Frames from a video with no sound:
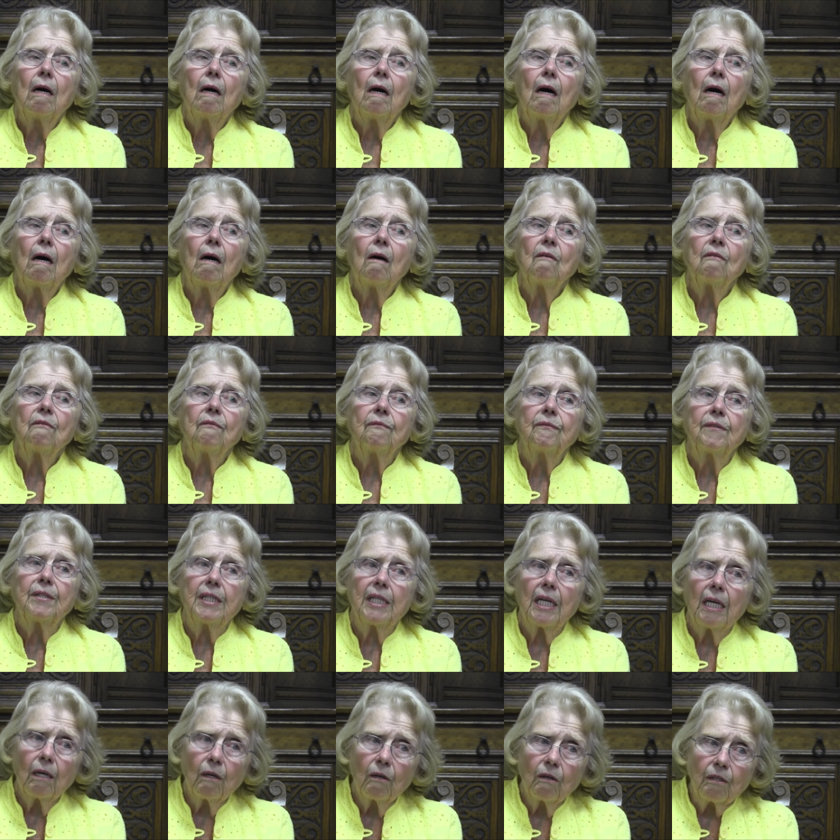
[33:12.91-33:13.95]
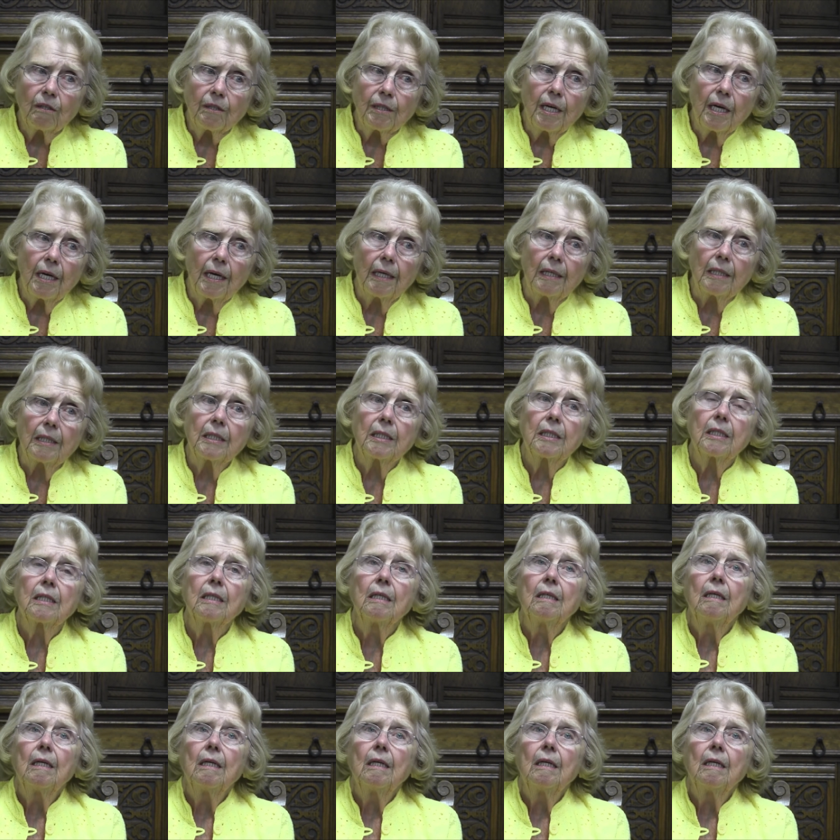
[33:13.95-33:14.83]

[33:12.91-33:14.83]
of Tiller Days